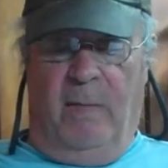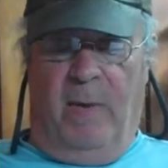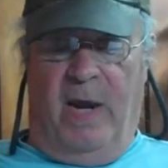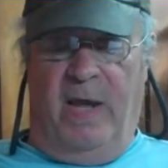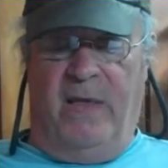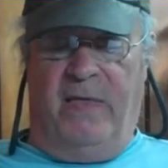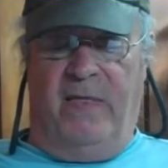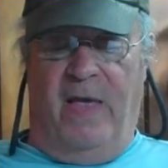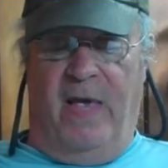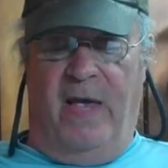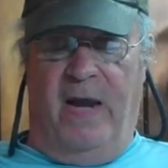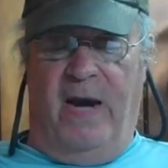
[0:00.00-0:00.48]

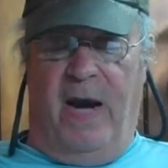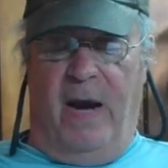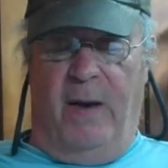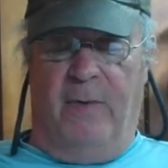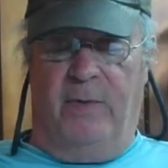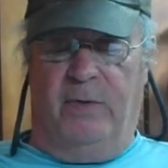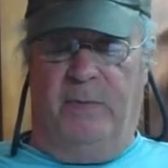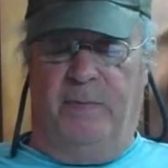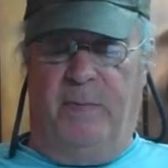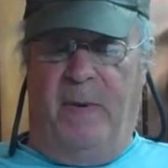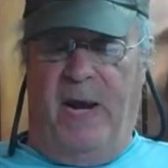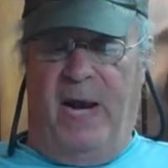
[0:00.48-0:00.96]
By then, I
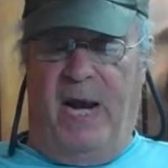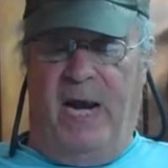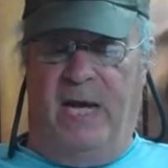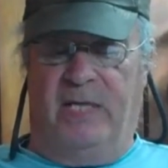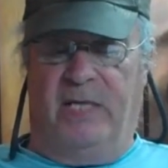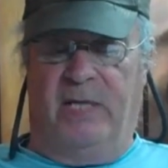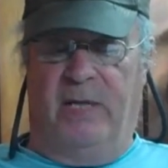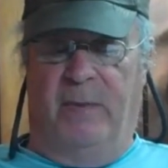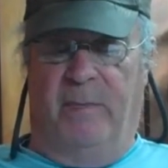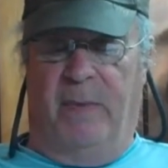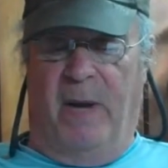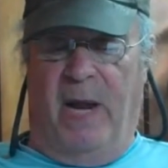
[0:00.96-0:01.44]
was
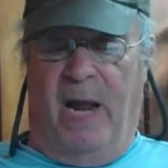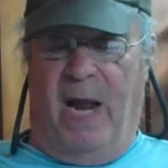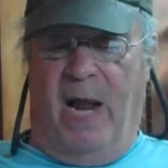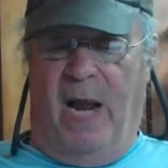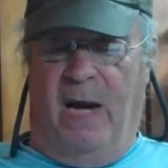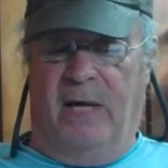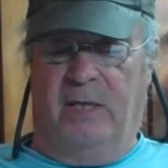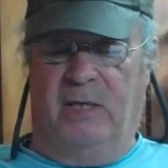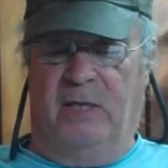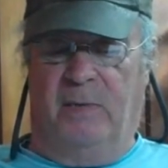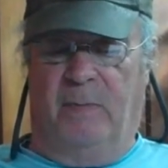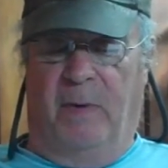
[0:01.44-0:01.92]
past the
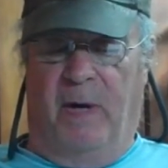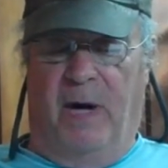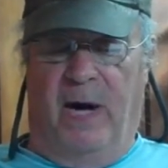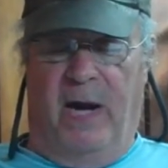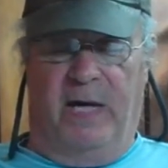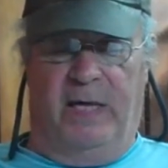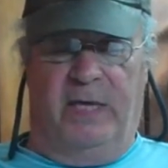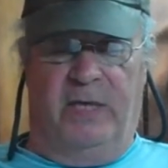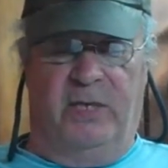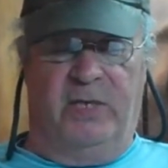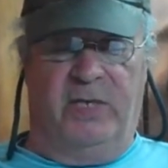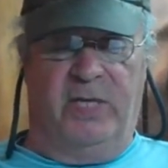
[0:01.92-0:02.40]
box, but
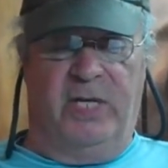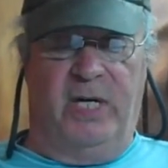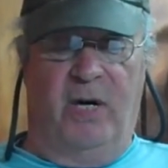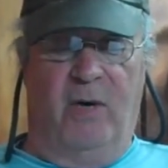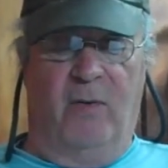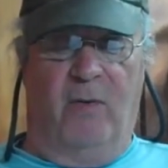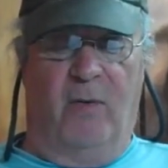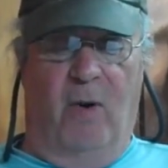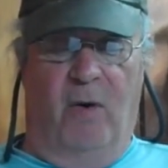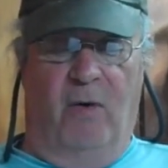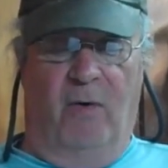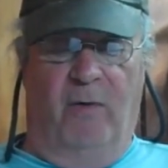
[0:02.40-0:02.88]
I could see
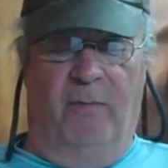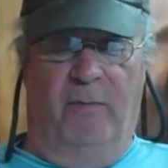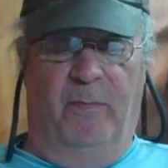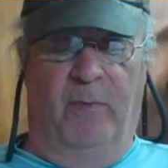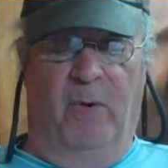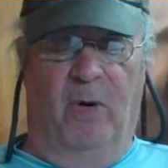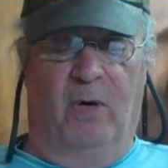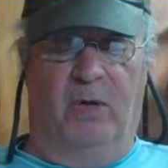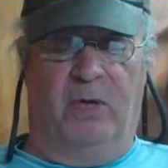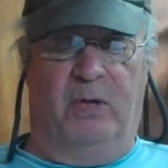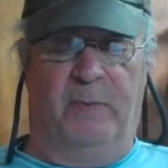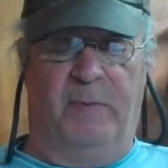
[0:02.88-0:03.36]
a row of
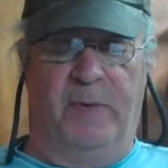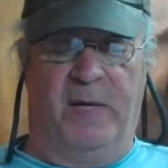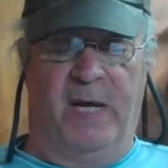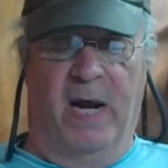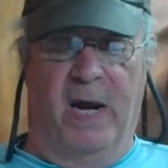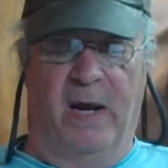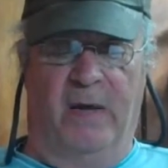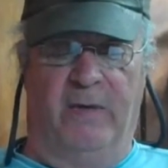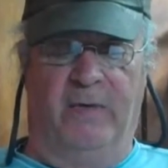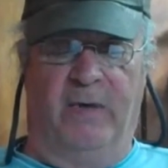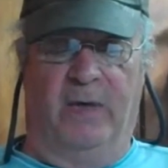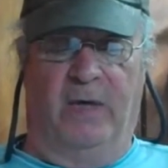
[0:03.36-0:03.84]
books
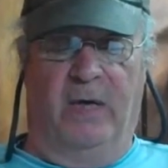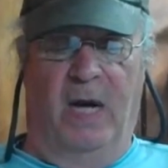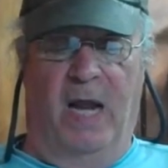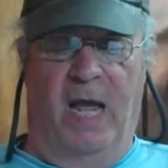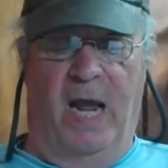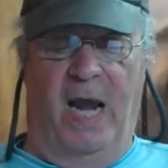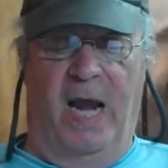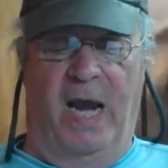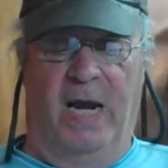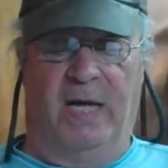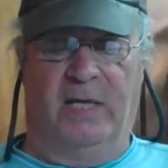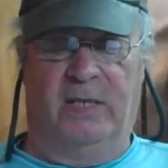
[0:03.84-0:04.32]
behind the
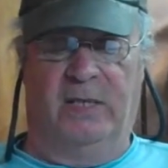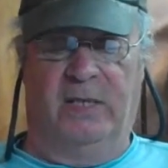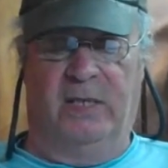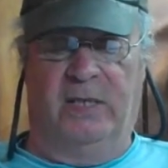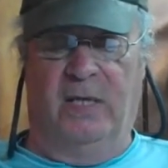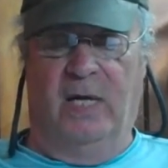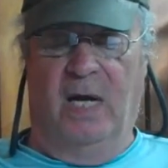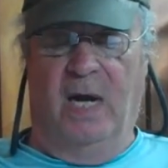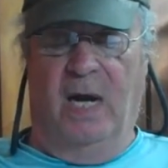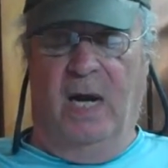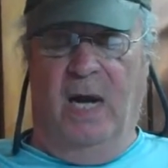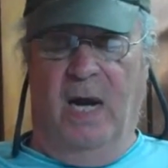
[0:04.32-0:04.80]

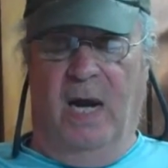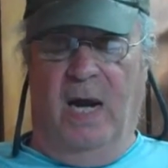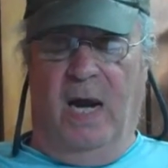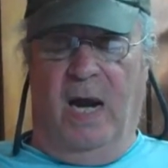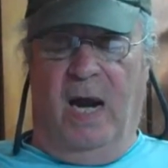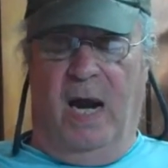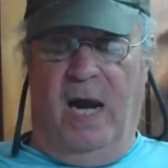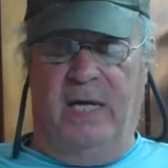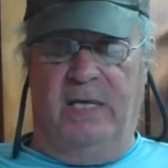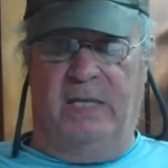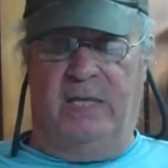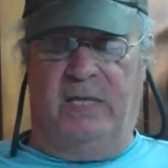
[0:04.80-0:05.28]
glass.
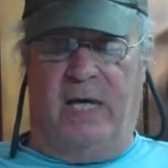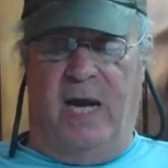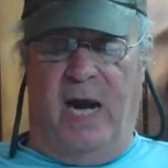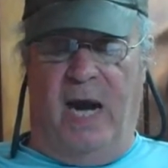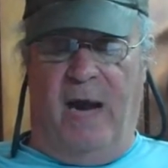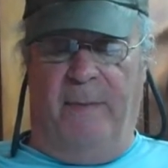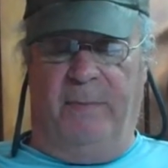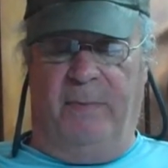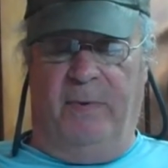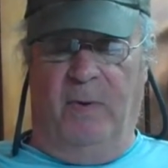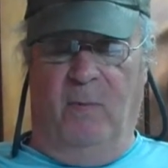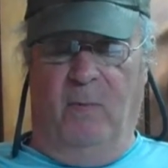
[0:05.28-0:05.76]
I
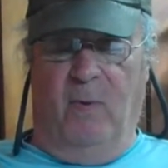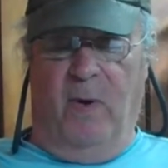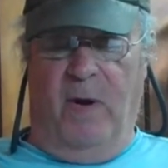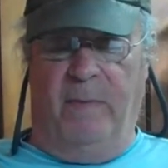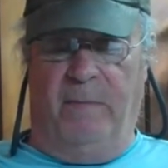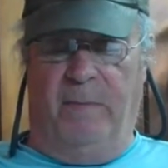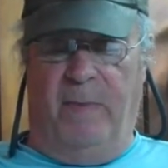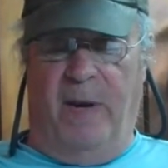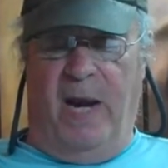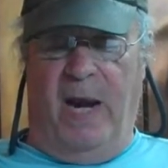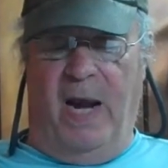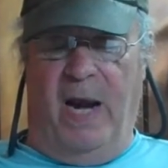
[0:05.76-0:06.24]
stopped and
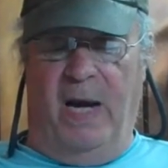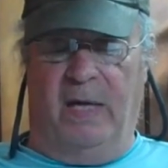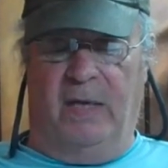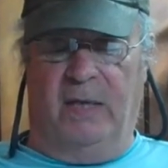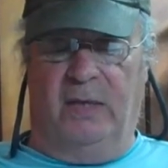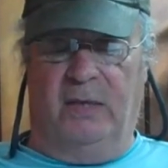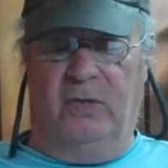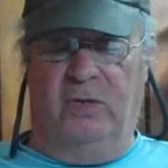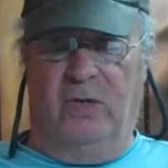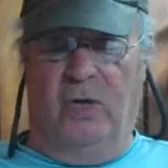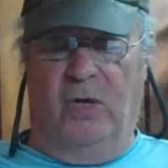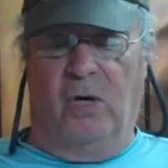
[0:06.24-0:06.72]
went back,
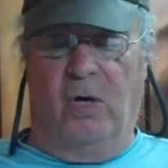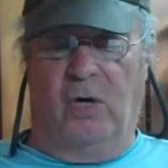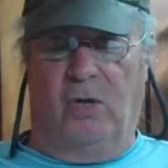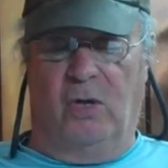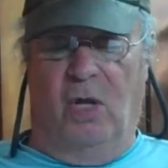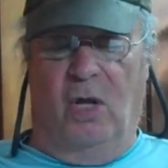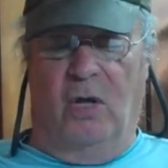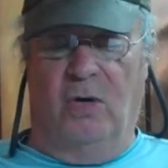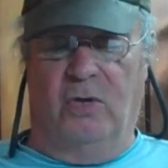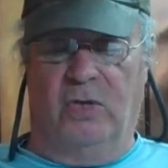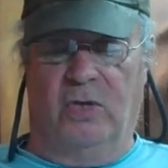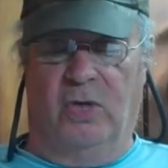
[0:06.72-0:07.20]
took a
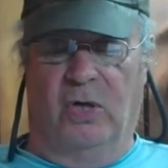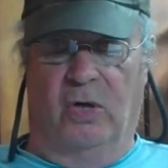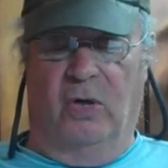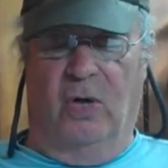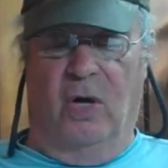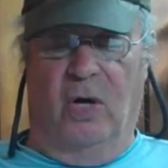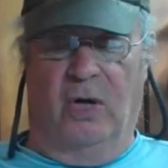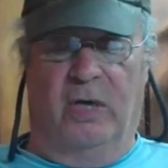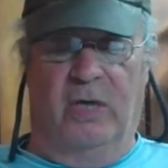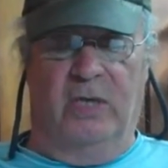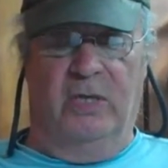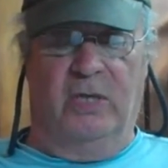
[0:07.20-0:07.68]
closer
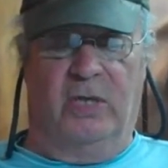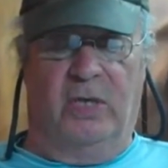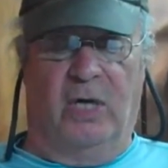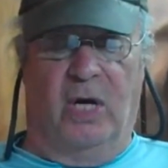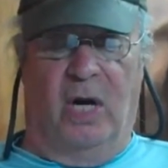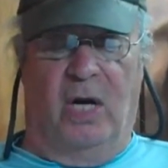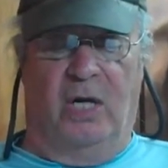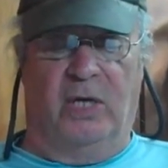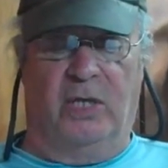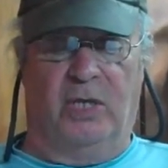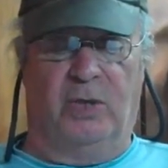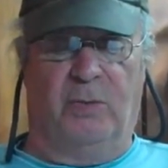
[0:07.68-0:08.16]
look, and
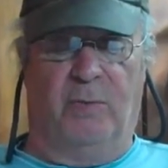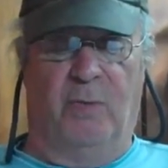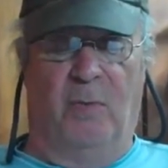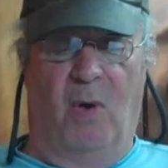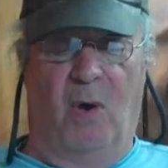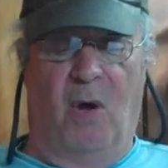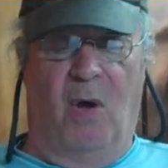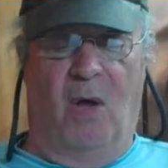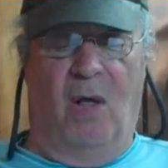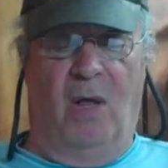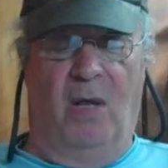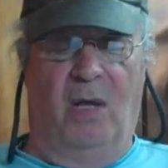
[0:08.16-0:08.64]
saw a
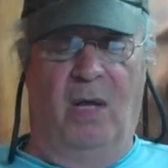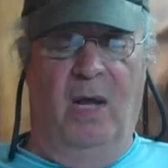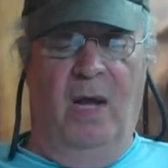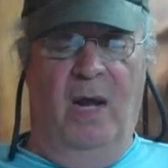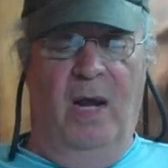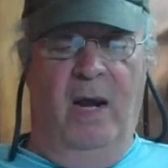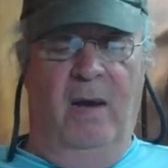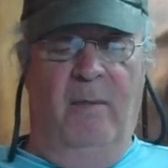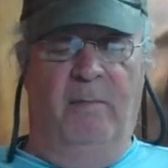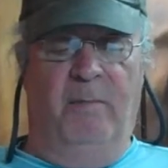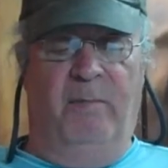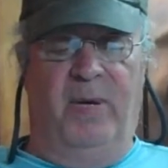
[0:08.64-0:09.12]
small,
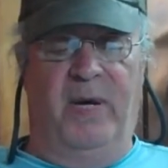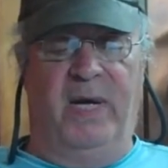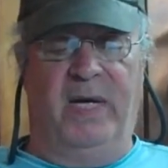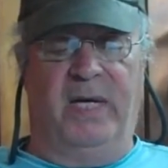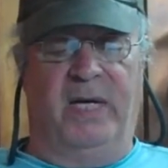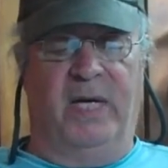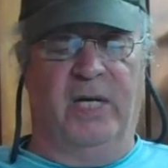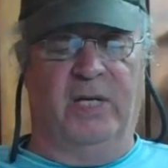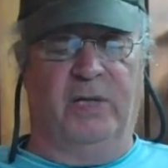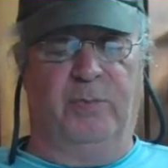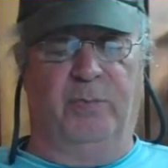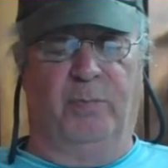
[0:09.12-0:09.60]

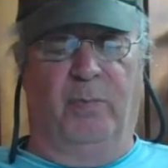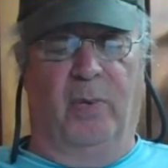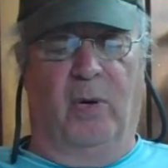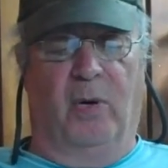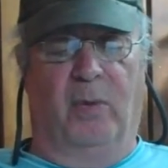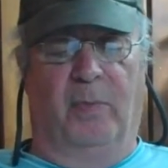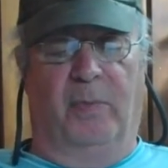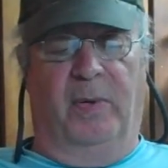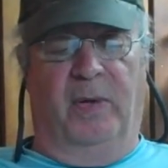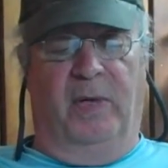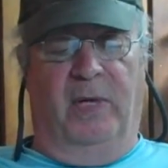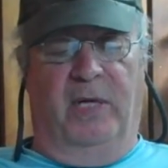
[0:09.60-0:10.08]

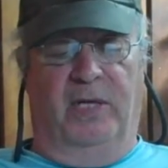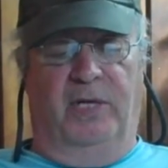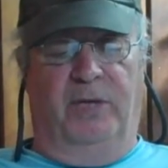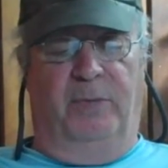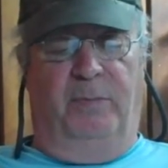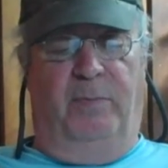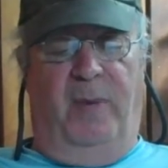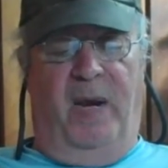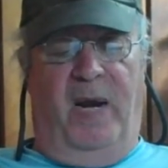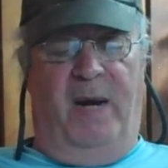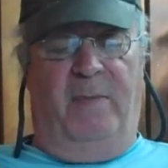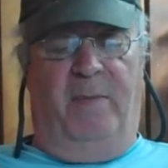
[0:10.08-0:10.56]

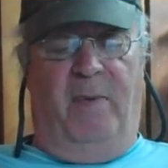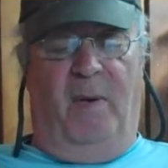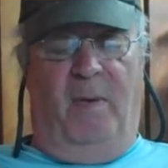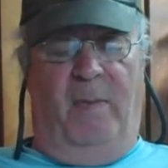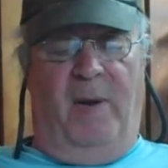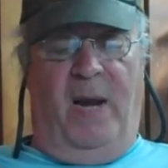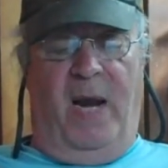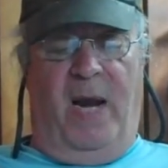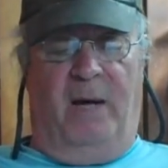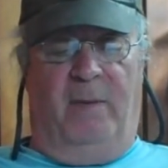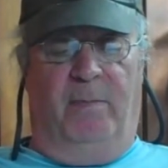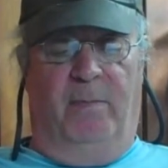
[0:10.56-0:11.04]
pinkish-purplish
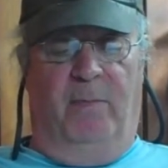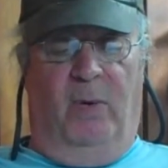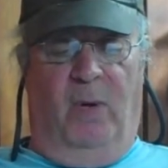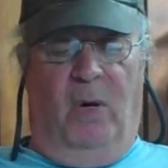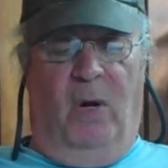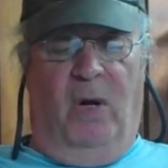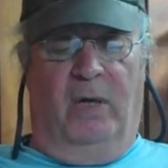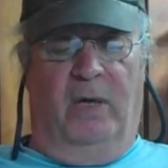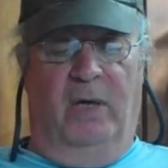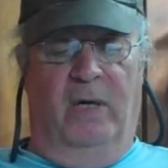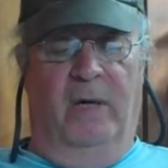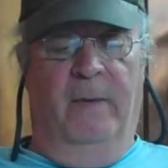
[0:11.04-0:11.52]
paperback
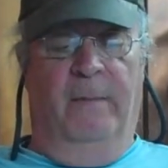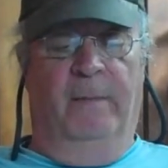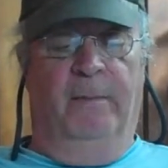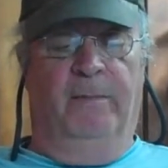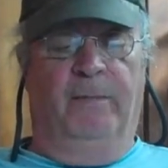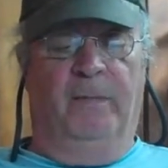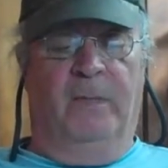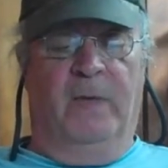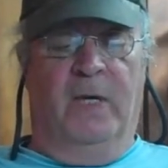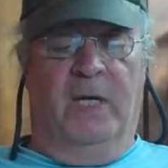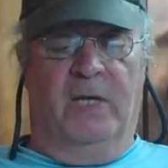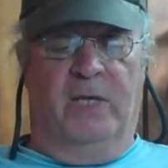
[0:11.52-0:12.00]
book,
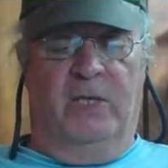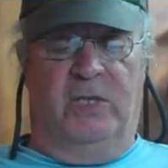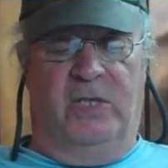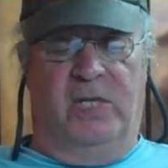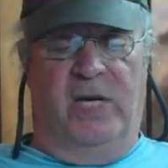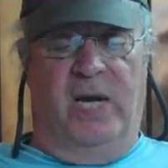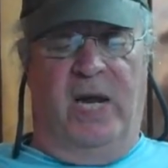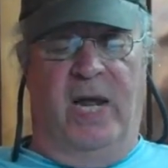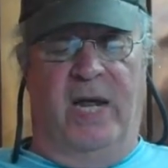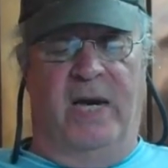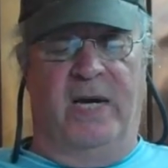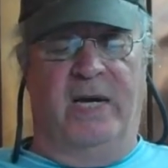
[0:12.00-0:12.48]

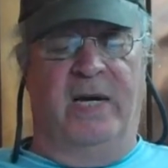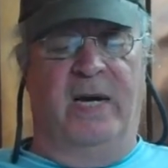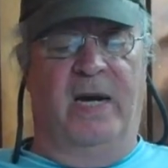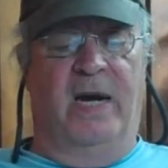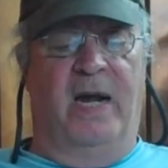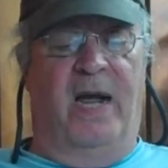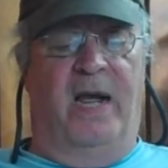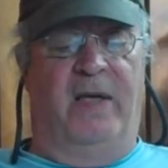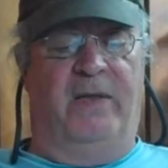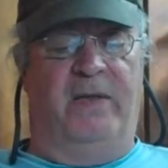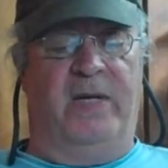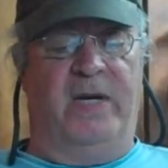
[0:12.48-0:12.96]

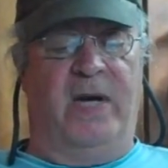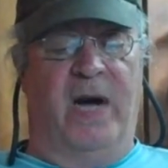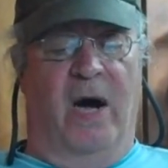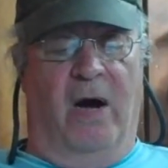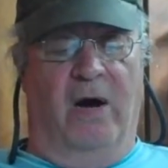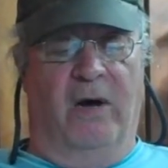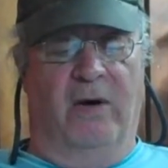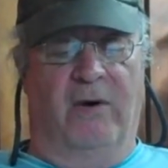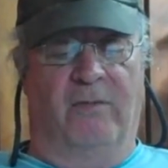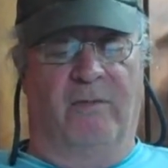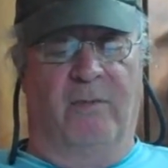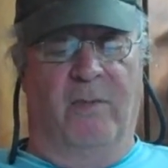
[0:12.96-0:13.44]
Zen and the
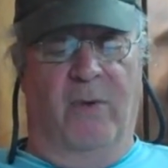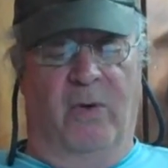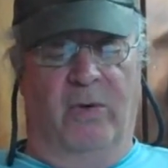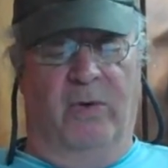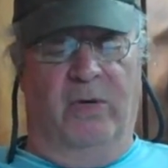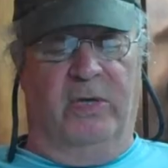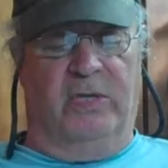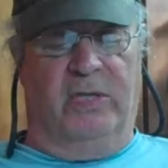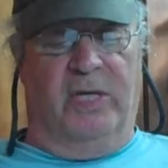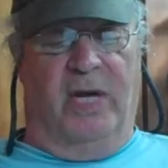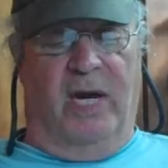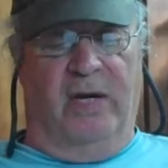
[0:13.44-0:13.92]
Art of
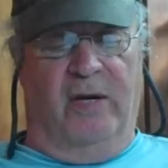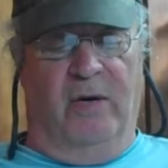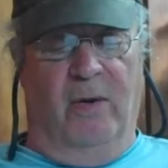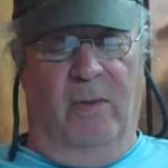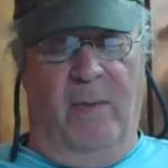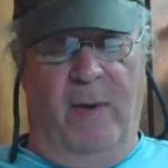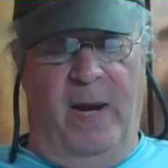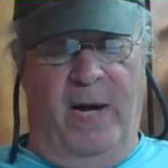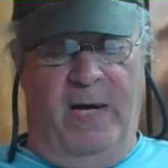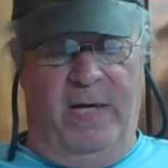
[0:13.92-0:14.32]
Motorcycle